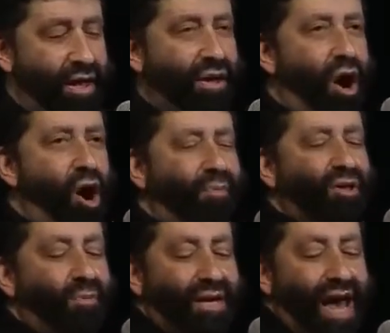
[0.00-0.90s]
The
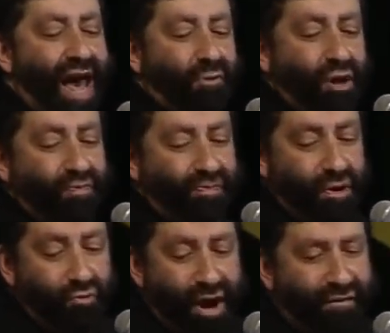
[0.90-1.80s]
harbinger began with
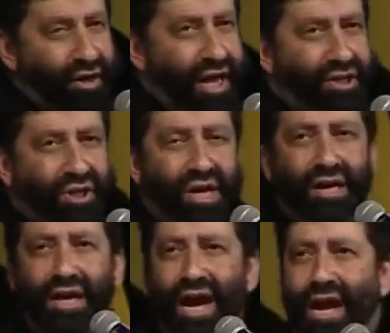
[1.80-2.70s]
revelations
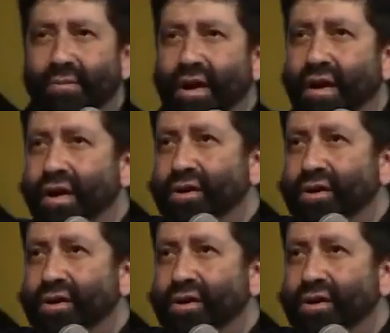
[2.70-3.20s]
that came